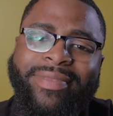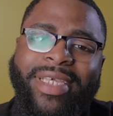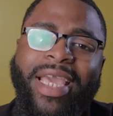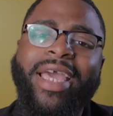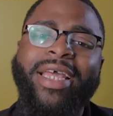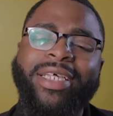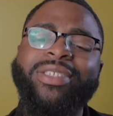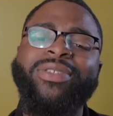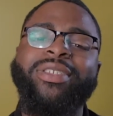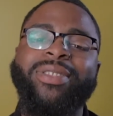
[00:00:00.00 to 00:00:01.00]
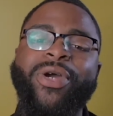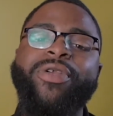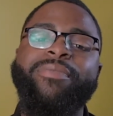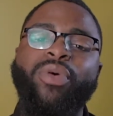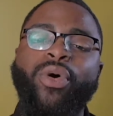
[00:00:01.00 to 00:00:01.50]
Yeah, this is the
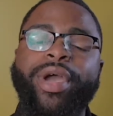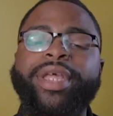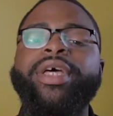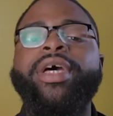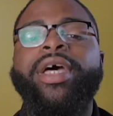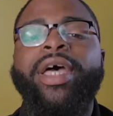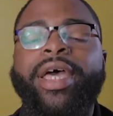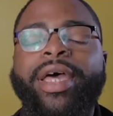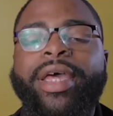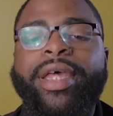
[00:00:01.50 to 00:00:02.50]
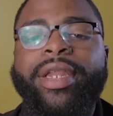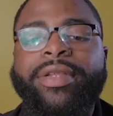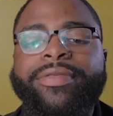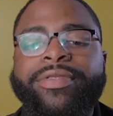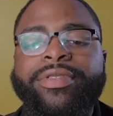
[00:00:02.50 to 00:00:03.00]
turning point.
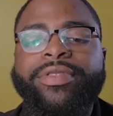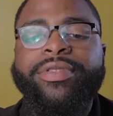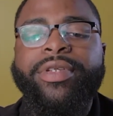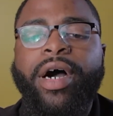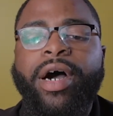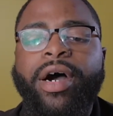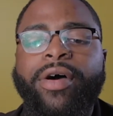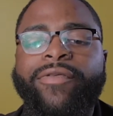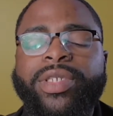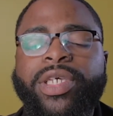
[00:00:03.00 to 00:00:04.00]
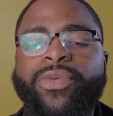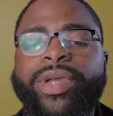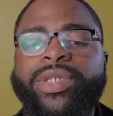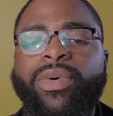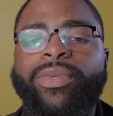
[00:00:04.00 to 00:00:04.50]
And for some
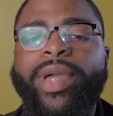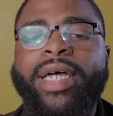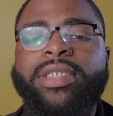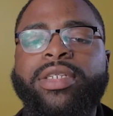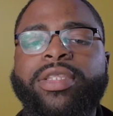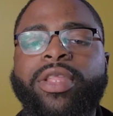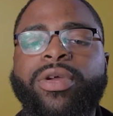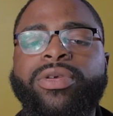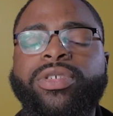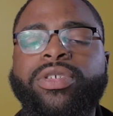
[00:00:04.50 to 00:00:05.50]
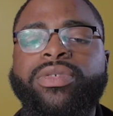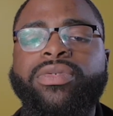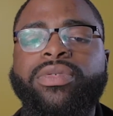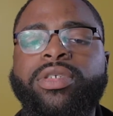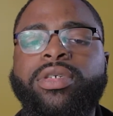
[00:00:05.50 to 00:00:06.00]
reason, when we got to the third
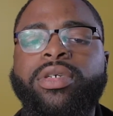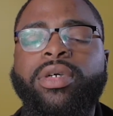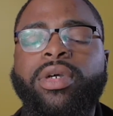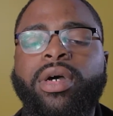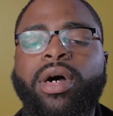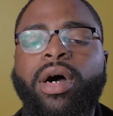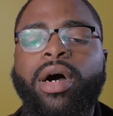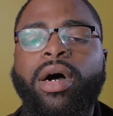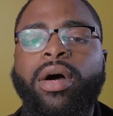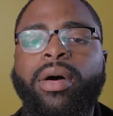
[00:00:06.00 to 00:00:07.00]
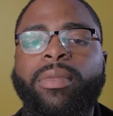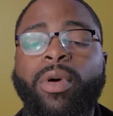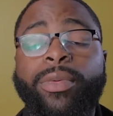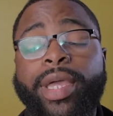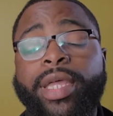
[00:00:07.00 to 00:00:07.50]
shoot,
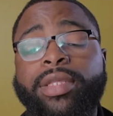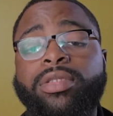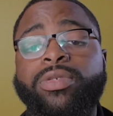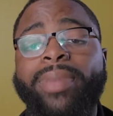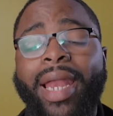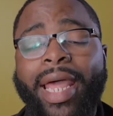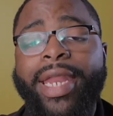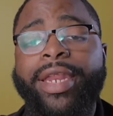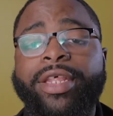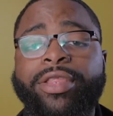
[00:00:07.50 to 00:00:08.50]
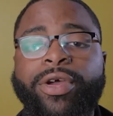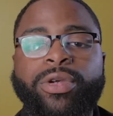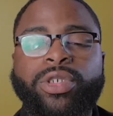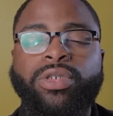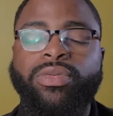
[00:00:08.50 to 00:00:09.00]
we get to planning the
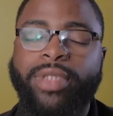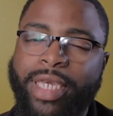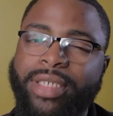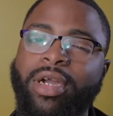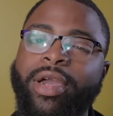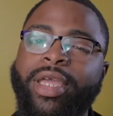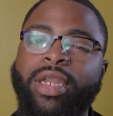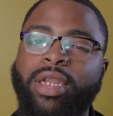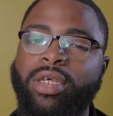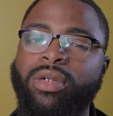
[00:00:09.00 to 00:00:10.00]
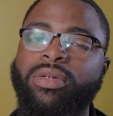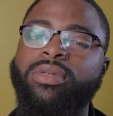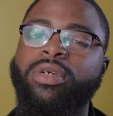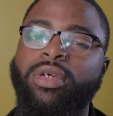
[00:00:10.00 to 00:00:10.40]
third shoot, things start getting a little,